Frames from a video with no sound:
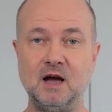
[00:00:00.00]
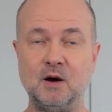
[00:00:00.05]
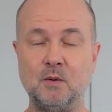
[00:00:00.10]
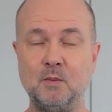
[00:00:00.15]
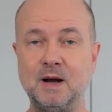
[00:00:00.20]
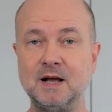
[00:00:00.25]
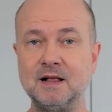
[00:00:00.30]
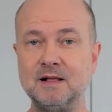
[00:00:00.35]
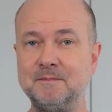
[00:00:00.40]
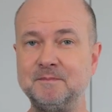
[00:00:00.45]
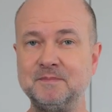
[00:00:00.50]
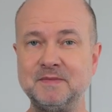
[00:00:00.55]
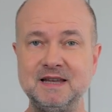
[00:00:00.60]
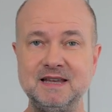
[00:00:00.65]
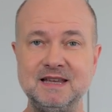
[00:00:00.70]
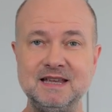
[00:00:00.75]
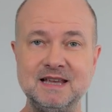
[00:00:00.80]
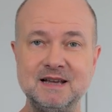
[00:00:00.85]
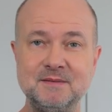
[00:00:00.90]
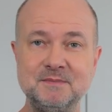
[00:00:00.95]
Well,
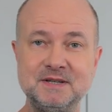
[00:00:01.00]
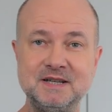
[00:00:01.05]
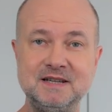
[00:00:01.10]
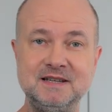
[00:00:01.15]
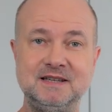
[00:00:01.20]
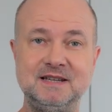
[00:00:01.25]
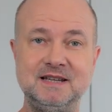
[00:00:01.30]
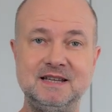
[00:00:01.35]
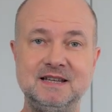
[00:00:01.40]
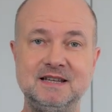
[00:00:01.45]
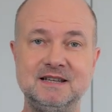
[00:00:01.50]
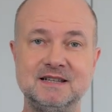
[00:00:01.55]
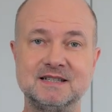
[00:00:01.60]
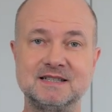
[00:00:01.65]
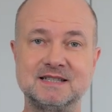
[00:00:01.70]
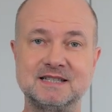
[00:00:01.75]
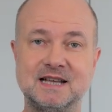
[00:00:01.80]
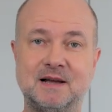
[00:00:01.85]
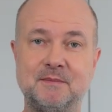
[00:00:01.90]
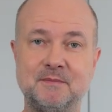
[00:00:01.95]
EMTT
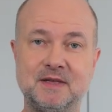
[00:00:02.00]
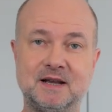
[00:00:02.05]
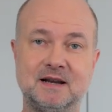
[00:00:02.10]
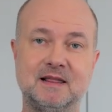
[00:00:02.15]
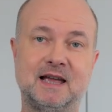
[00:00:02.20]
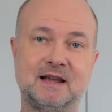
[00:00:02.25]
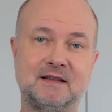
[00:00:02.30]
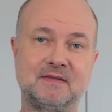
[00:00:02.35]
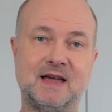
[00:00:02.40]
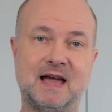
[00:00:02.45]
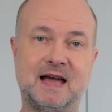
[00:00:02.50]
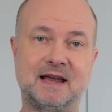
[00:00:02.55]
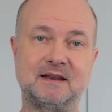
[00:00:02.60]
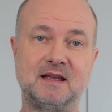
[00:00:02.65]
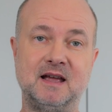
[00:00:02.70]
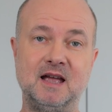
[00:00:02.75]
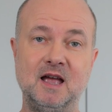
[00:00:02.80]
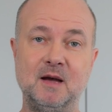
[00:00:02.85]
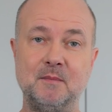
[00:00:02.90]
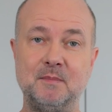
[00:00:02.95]
is something like that.
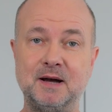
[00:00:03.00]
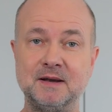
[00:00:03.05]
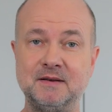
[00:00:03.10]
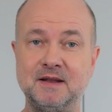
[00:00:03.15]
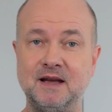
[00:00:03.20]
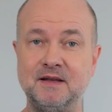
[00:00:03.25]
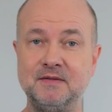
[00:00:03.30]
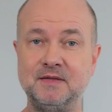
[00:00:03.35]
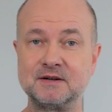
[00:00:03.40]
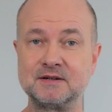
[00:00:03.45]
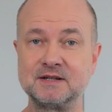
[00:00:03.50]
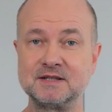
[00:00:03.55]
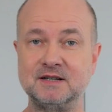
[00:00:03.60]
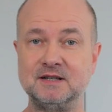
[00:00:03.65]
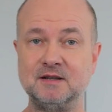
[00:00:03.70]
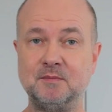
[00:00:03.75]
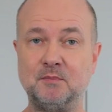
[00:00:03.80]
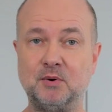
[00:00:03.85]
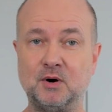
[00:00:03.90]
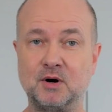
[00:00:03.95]
But there is
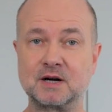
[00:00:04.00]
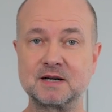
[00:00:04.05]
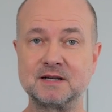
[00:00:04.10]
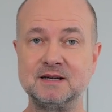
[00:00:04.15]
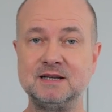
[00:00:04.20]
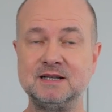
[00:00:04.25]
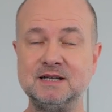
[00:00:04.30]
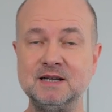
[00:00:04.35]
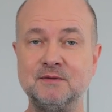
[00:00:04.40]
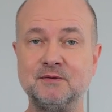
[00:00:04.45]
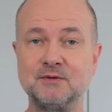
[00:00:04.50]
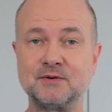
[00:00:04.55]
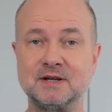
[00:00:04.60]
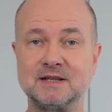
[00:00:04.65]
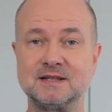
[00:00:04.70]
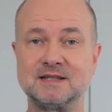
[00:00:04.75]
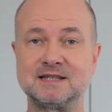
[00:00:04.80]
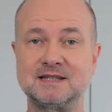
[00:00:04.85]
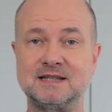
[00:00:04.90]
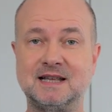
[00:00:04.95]
an important
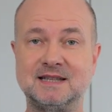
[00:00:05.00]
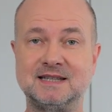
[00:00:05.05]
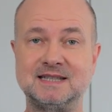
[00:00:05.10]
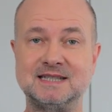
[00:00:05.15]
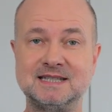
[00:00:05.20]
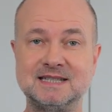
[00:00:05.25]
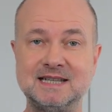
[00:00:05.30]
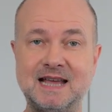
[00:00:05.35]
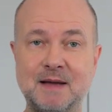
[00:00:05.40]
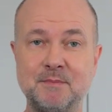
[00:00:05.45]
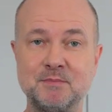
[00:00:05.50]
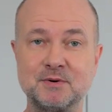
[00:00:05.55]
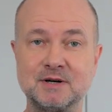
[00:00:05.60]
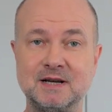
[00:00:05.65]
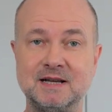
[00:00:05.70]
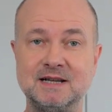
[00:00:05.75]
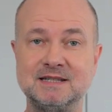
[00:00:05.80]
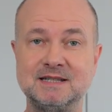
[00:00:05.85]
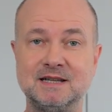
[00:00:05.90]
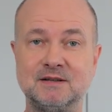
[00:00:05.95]
difference that
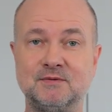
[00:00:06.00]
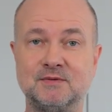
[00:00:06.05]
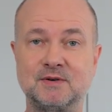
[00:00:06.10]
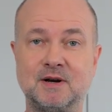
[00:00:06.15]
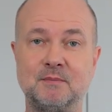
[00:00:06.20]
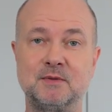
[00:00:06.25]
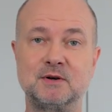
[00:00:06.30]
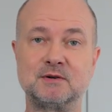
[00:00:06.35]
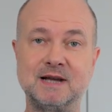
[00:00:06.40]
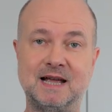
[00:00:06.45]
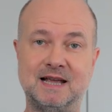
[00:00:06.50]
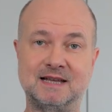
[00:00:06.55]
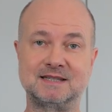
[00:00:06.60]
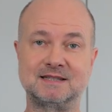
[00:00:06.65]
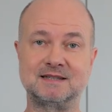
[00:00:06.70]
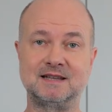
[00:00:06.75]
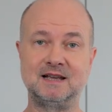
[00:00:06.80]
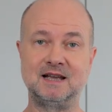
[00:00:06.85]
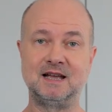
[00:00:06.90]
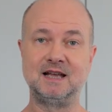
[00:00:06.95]
separates it from the
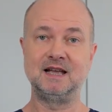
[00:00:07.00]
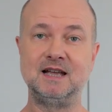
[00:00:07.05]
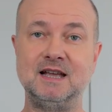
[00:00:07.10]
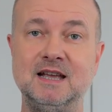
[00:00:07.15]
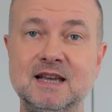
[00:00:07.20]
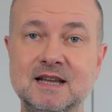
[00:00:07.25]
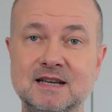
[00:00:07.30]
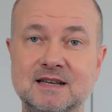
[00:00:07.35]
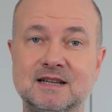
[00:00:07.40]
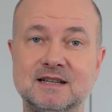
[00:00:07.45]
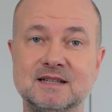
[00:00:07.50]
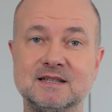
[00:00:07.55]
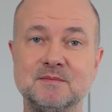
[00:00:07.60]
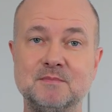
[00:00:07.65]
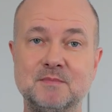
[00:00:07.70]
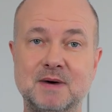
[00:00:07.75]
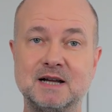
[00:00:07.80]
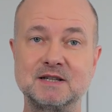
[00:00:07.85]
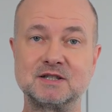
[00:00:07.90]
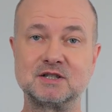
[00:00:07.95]
rest. It is
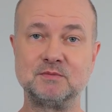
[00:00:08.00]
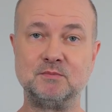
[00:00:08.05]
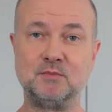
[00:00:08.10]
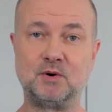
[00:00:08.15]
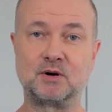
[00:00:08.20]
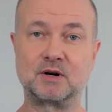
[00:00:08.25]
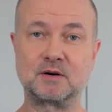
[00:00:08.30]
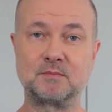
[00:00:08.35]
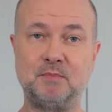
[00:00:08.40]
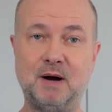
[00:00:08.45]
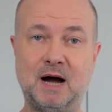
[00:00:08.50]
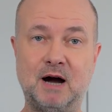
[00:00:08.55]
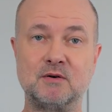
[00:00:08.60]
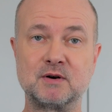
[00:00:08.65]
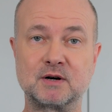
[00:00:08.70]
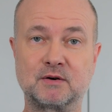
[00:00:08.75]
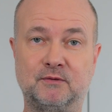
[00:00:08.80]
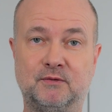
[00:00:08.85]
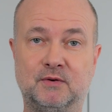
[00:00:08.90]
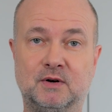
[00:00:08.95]
much more
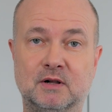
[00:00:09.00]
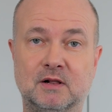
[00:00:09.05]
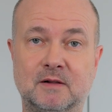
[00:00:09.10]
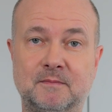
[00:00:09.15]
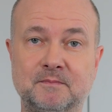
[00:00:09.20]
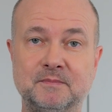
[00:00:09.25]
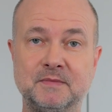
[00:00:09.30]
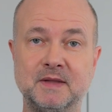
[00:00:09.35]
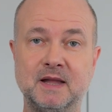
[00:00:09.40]
powerful.